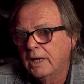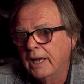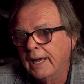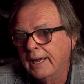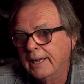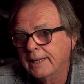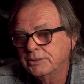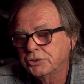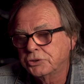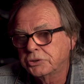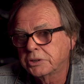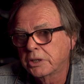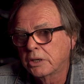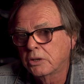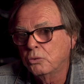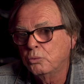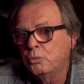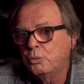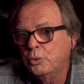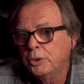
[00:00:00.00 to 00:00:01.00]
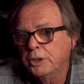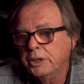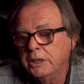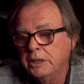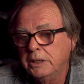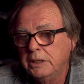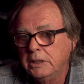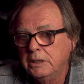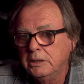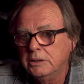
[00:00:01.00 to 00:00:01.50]
And so
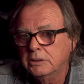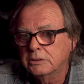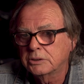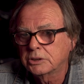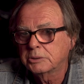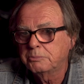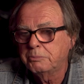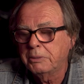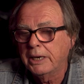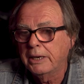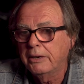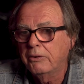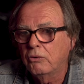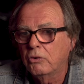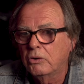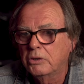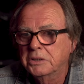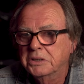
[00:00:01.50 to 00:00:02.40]
we spent